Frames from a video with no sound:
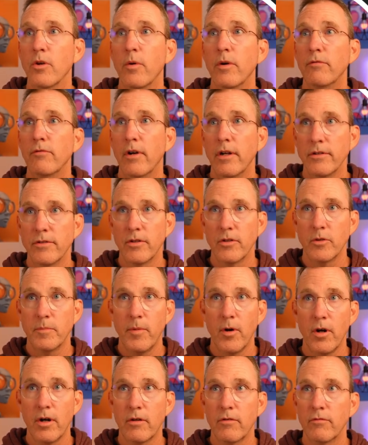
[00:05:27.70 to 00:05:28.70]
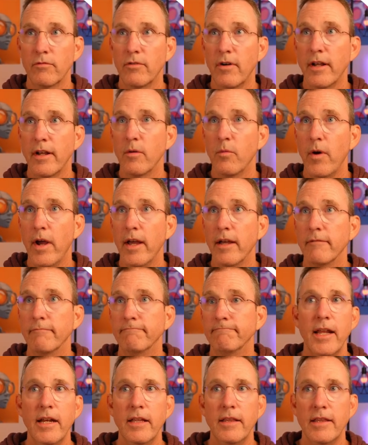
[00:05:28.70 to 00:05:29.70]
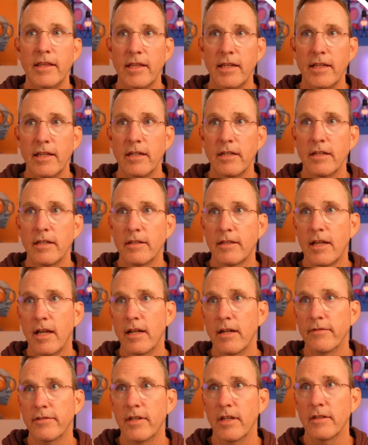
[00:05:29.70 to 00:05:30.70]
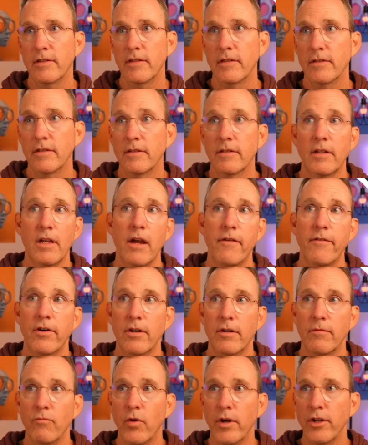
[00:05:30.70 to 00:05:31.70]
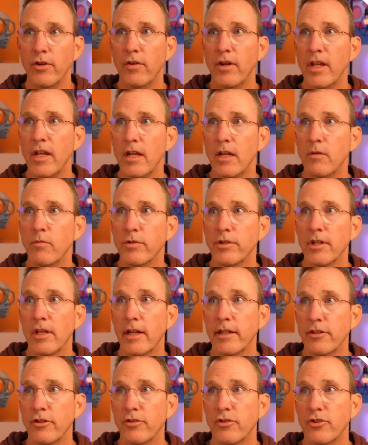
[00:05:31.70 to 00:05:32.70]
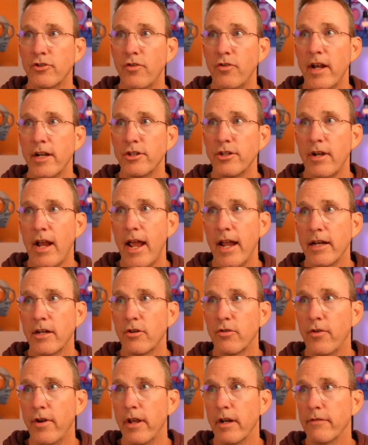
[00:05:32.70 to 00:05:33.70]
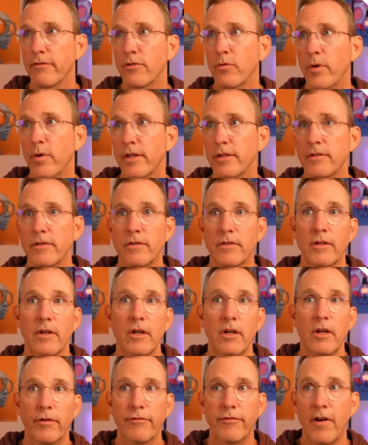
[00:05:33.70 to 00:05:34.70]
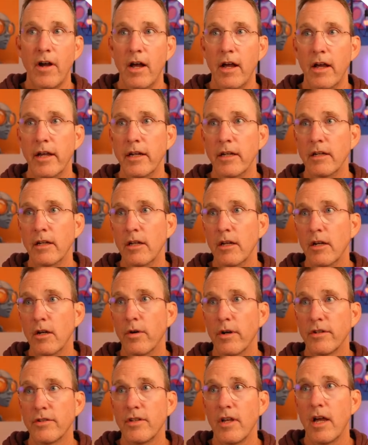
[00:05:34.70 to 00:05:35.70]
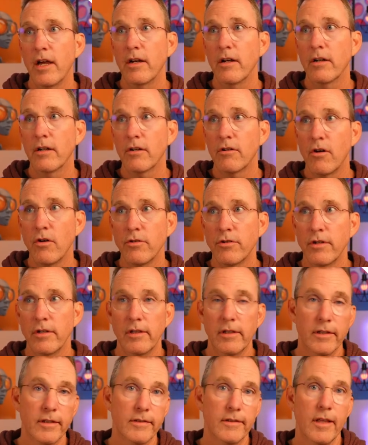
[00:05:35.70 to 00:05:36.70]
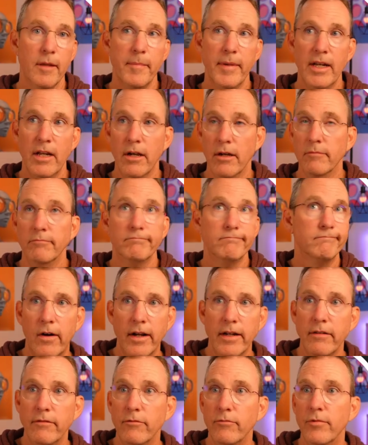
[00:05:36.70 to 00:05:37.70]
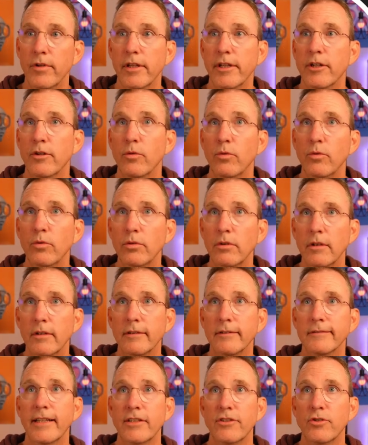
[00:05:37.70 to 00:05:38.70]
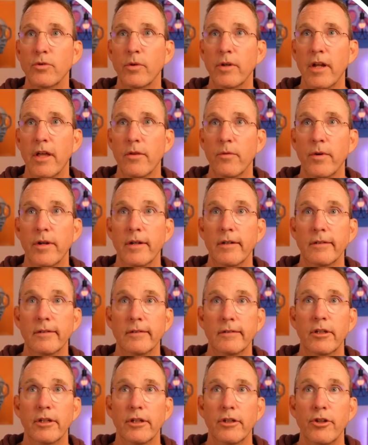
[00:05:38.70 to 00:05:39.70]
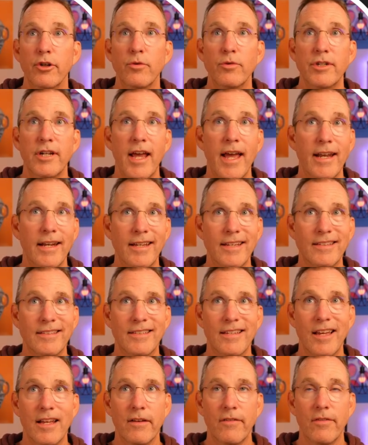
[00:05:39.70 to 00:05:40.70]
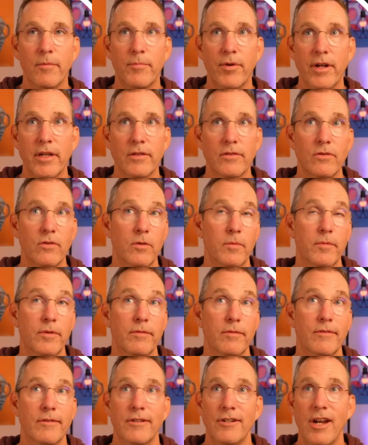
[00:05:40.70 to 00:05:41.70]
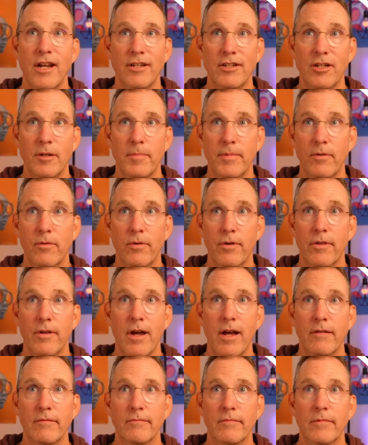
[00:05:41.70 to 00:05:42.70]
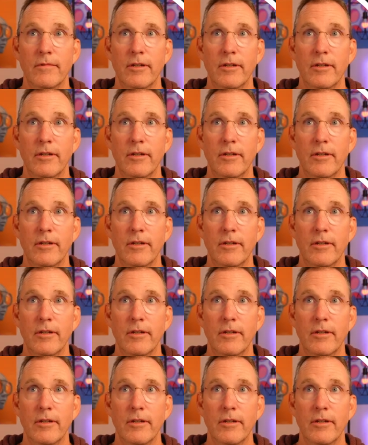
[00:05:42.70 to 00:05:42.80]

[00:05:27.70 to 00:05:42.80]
So it runs a Spark right away. And at the end, it kind of says, does this cover what you need? Would you like to stretch, add creative twists, refine, or decide on a grocery list? Let me know. All right, really cool. Let's do another one. Look, new chat inside of the brainstormer chat GP or uh,